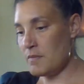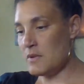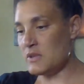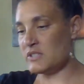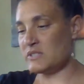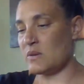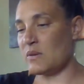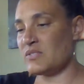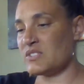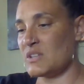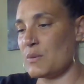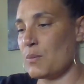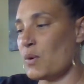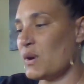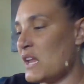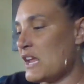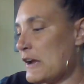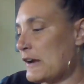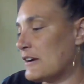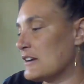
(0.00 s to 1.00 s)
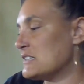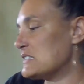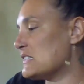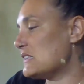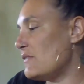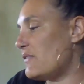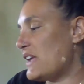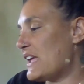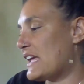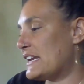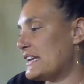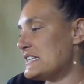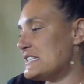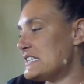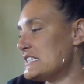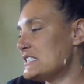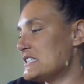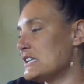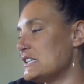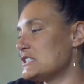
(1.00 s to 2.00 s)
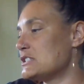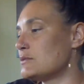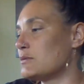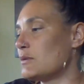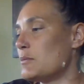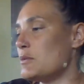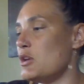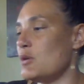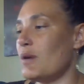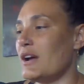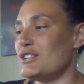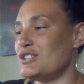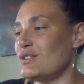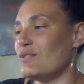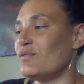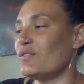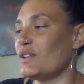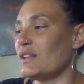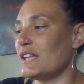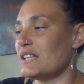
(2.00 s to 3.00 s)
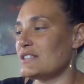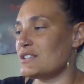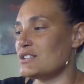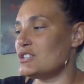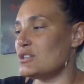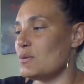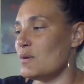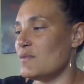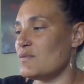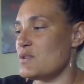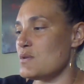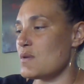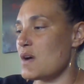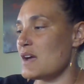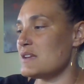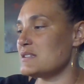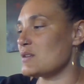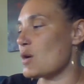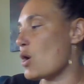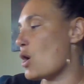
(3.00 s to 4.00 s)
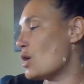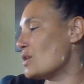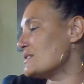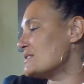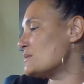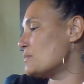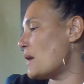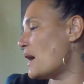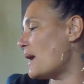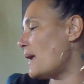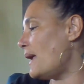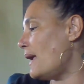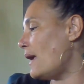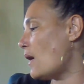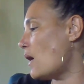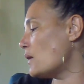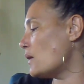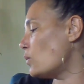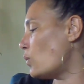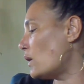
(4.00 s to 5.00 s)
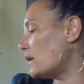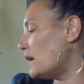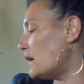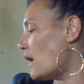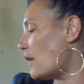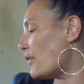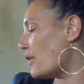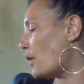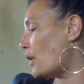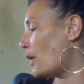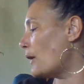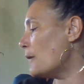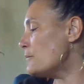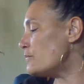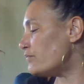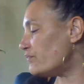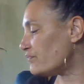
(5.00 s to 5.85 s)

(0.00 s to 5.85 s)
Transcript: so if someone here is living at a distance from you, I do feel like the two of you guys are spying on one another.